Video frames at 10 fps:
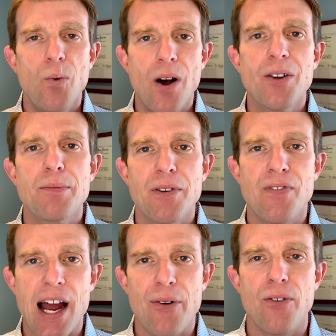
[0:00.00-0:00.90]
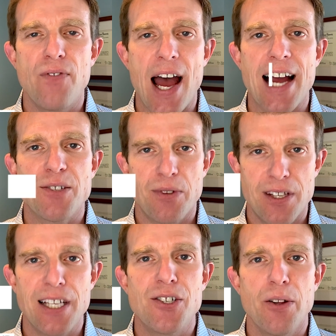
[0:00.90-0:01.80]
Welcome to Viral Facts with
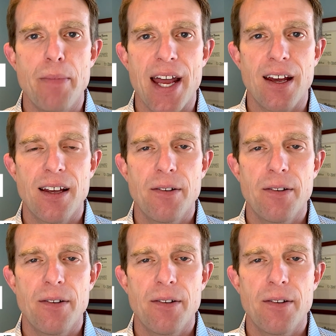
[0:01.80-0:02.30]
Digital Medic.